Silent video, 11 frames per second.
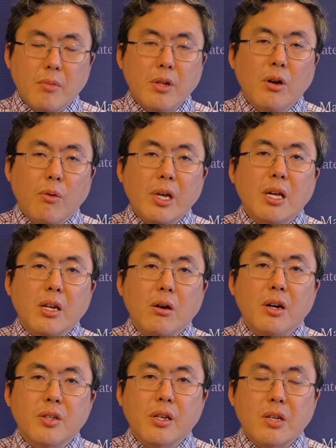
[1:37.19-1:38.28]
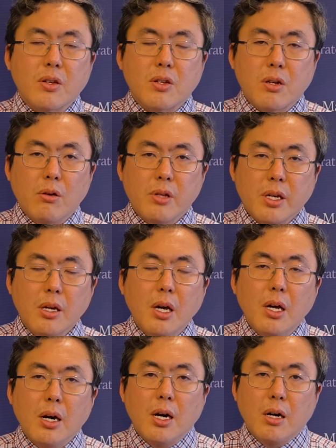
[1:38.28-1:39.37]
not recognizing necessarily
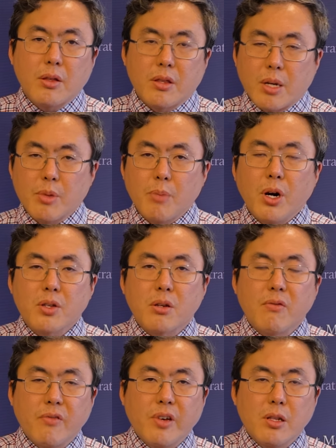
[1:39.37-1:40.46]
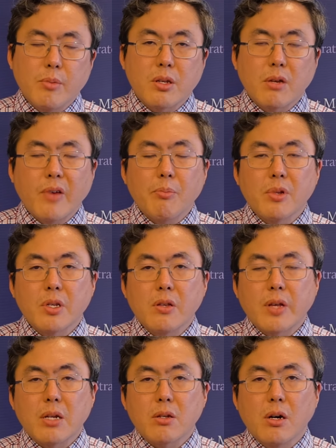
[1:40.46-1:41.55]
some of the positive developments that have happened since
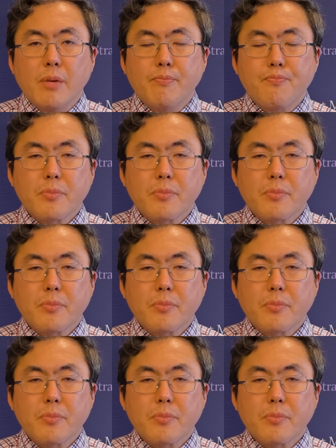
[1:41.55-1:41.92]
that time.